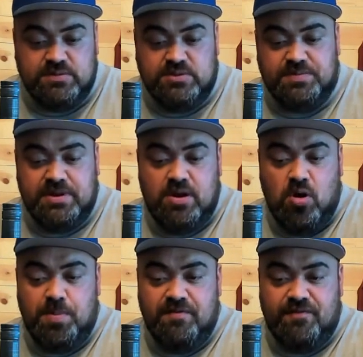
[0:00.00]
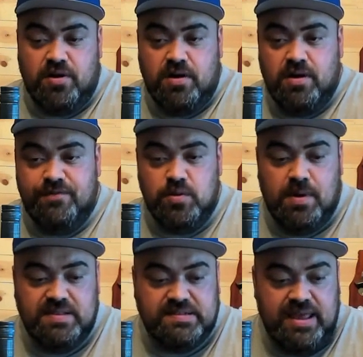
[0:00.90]
one's been open for a few
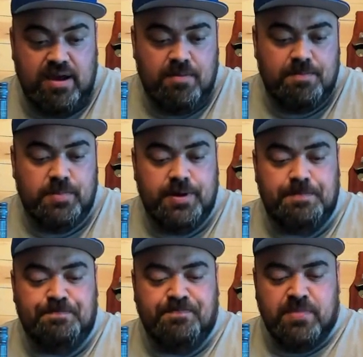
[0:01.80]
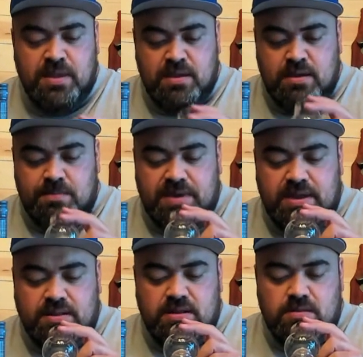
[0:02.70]
months now. But I'm
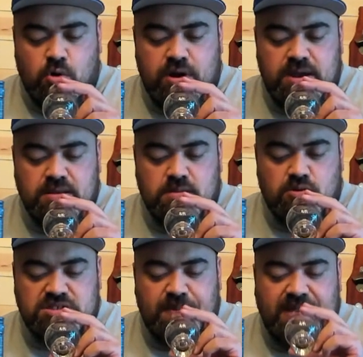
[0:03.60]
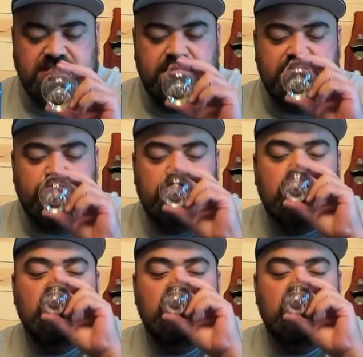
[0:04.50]
getting a little more heat, a little more spice on this one.